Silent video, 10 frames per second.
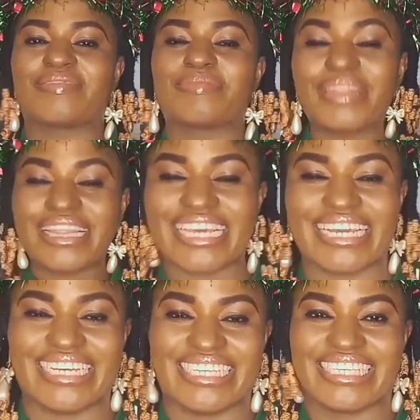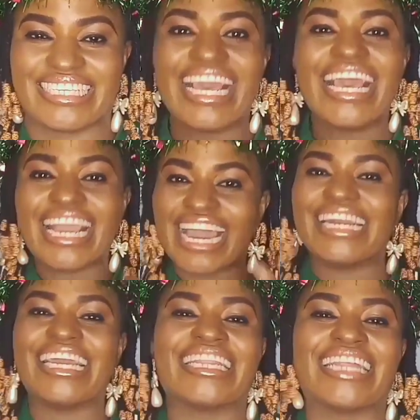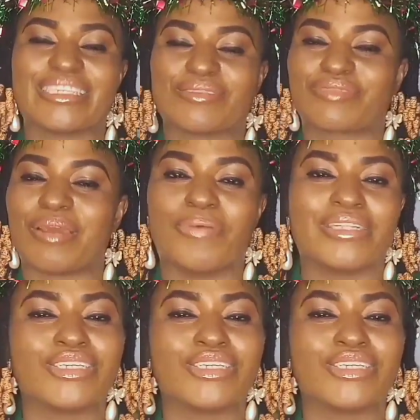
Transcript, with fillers: Please kindly hit that subscribe button.